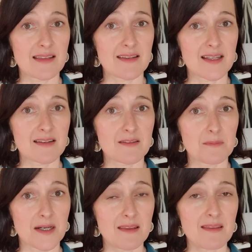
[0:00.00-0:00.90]
at the end of the
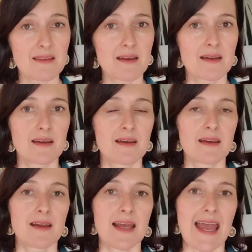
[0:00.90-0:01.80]
month.
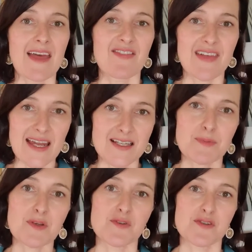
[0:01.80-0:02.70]
And that is
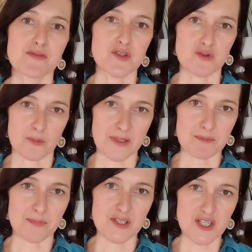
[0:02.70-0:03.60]
because of a drop
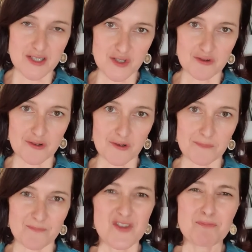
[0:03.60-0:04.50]
in progesterone.